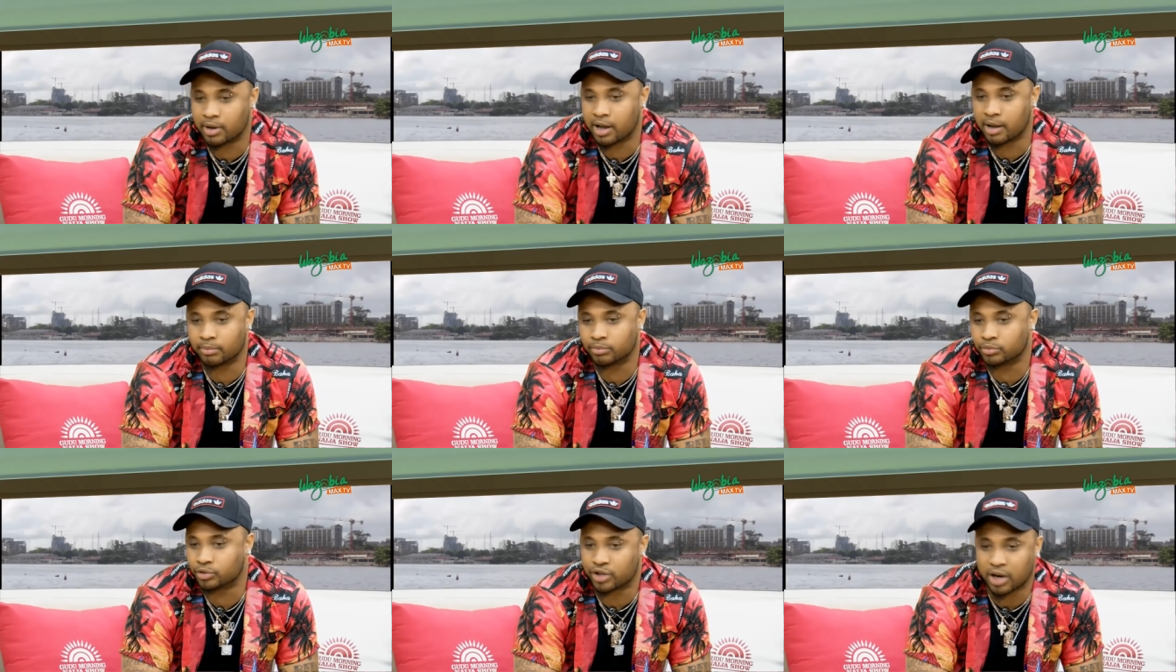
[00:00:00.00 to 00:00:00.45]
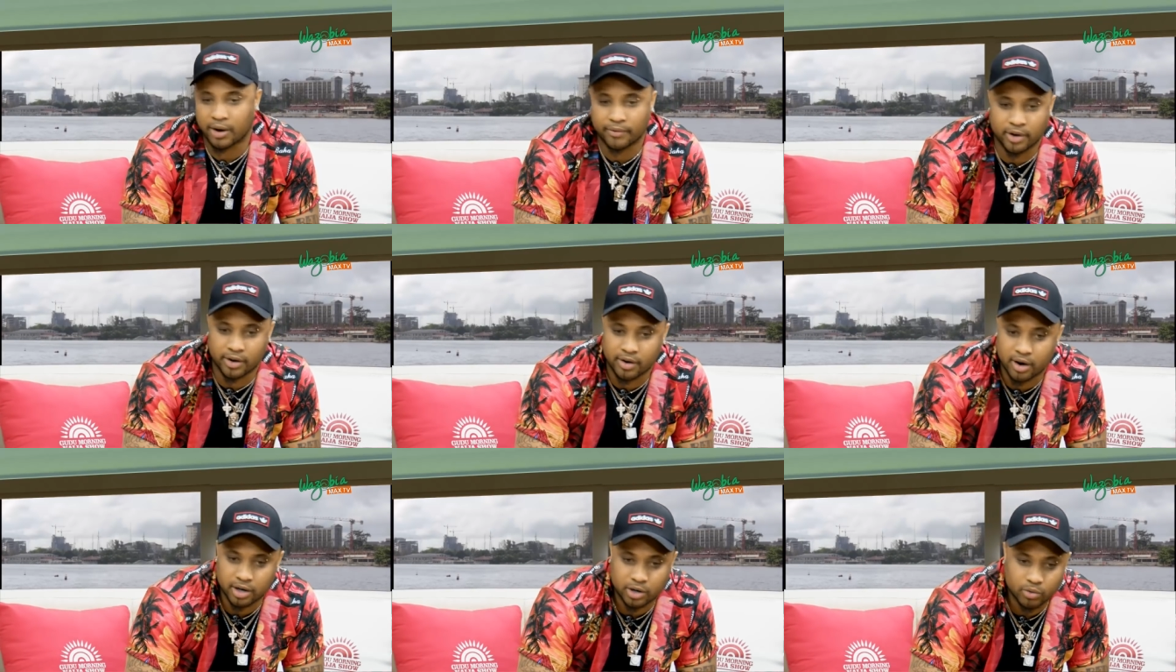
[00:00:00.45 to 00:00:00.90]
I'm
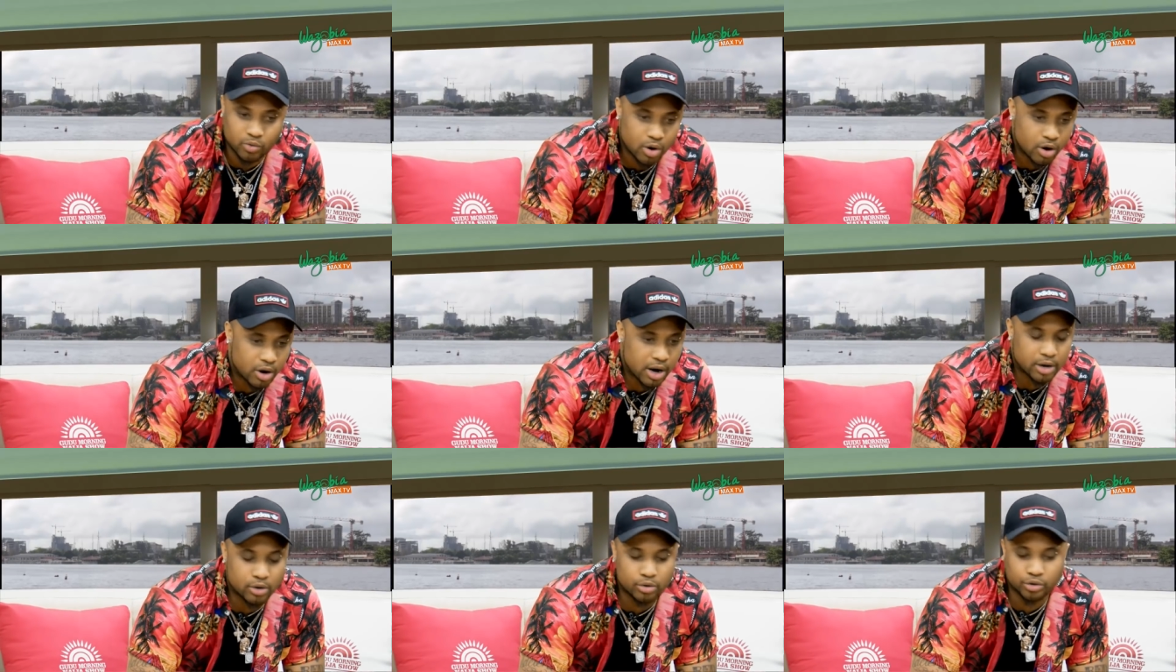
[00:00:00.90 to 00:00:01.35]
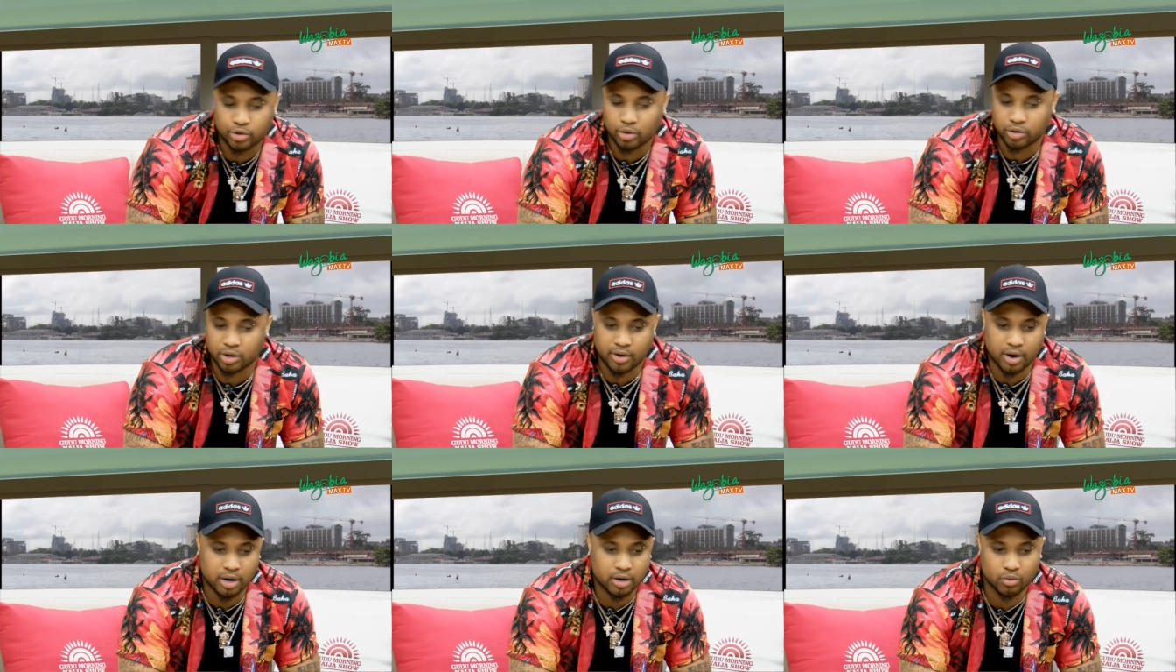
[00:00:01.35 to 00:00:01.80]
traveling around the world, I do
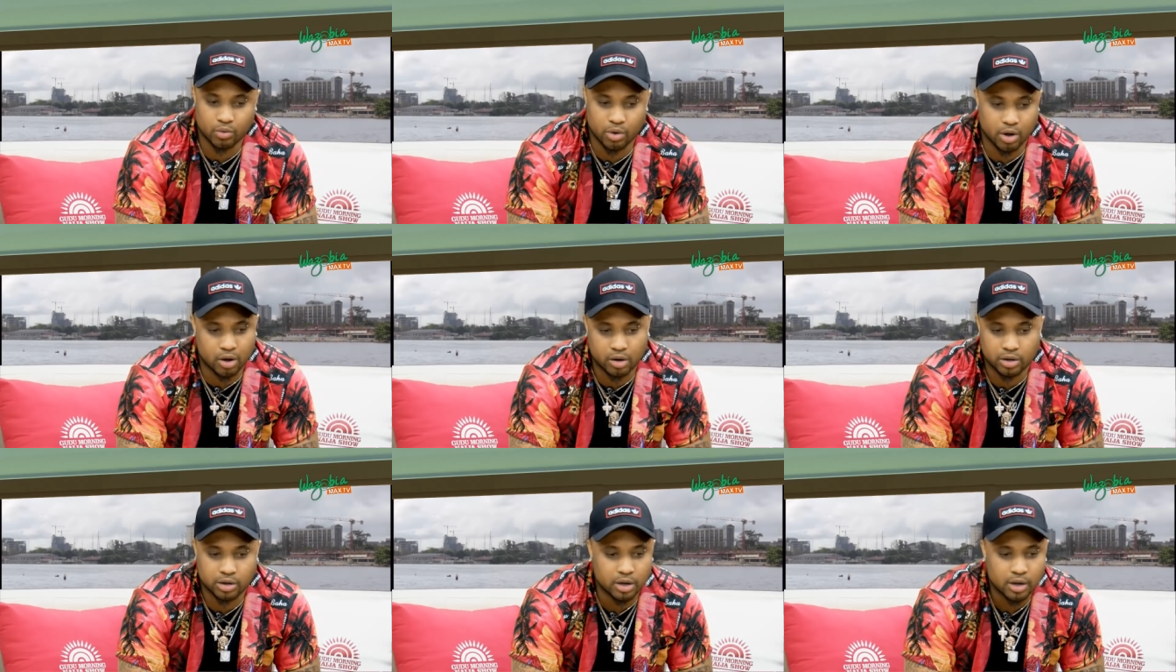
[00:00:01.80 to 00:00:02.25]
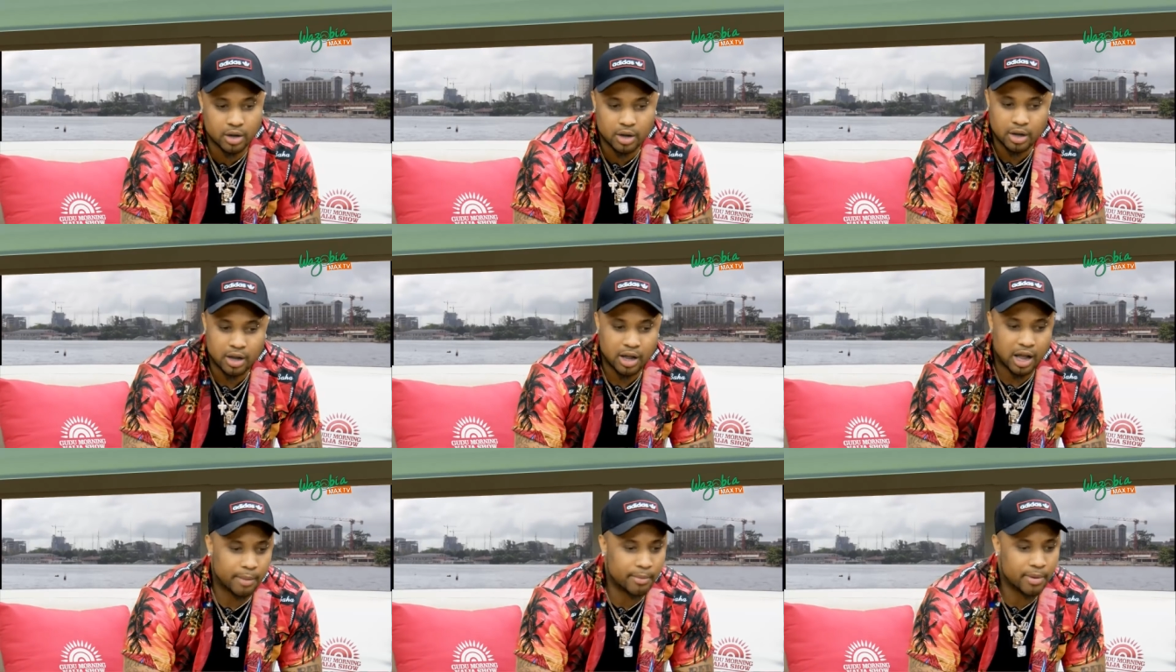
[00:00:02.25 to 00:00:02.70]
shows around the world,
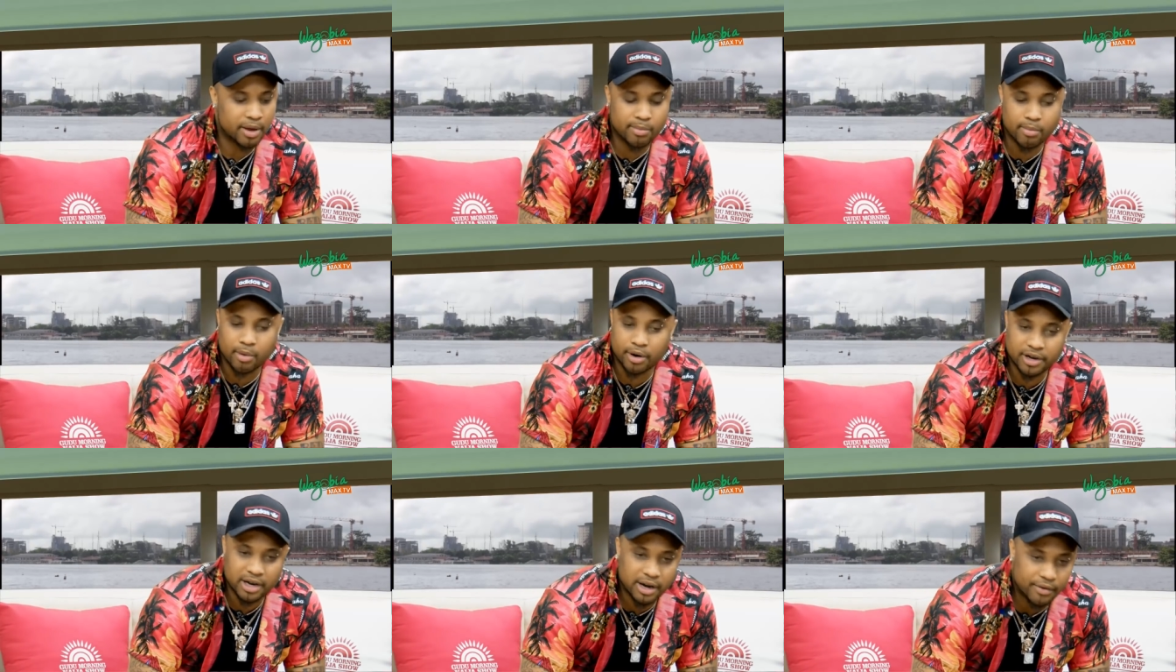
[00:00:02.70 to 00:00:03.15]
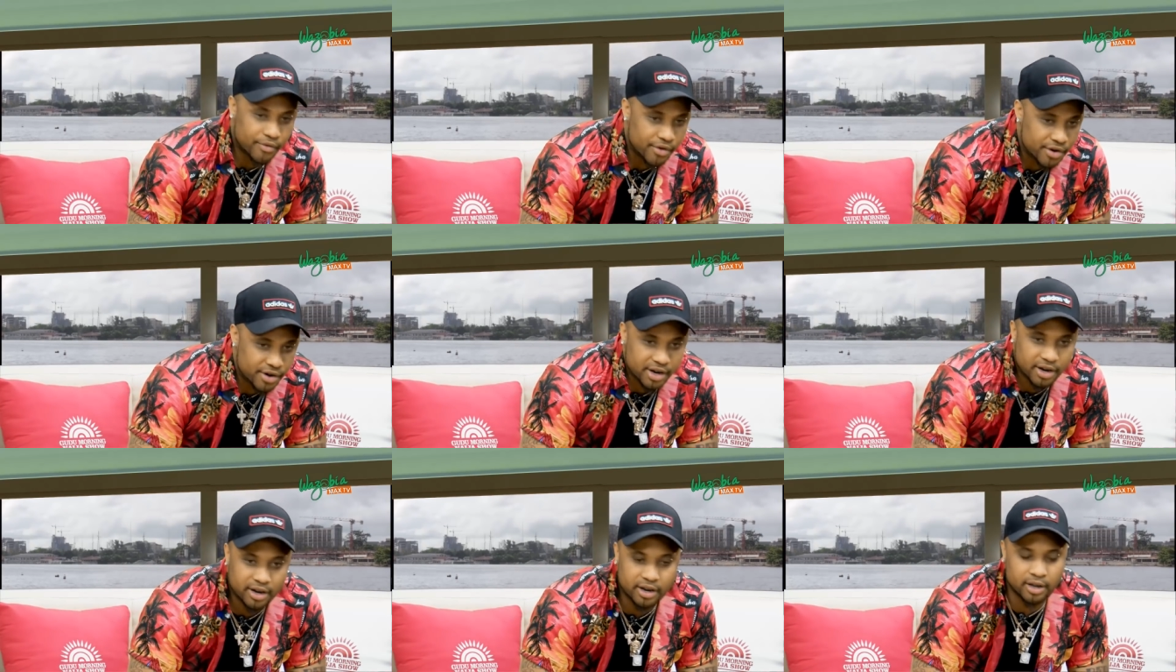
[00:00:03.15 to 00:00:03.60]
I make money every
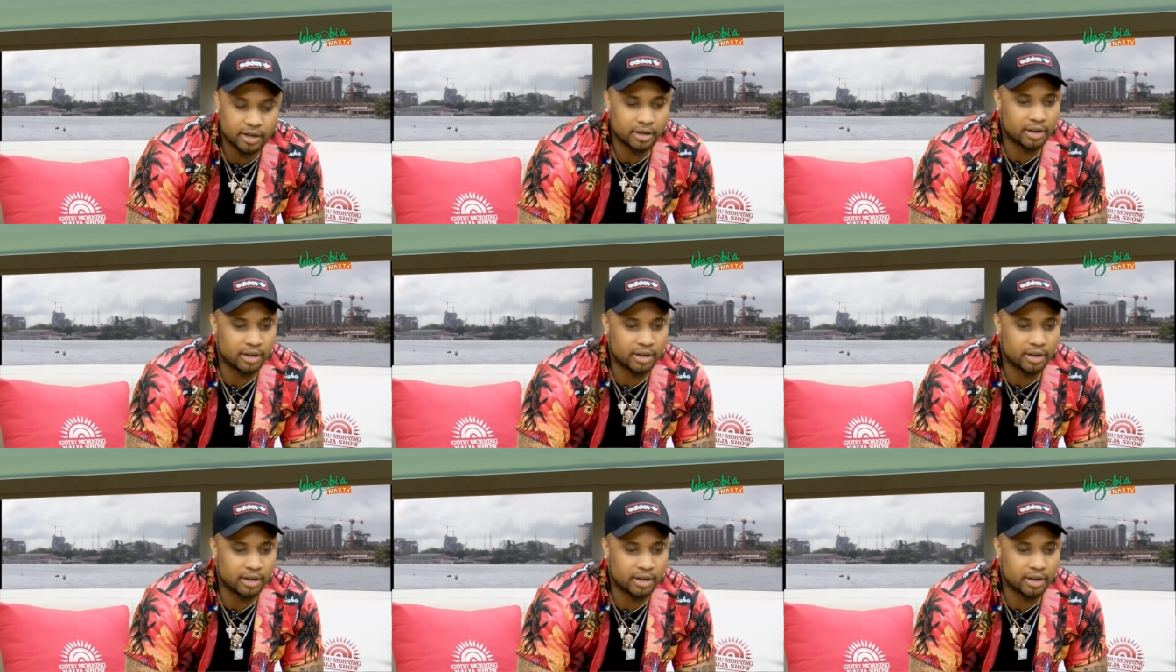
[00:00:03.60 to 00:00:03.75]
day.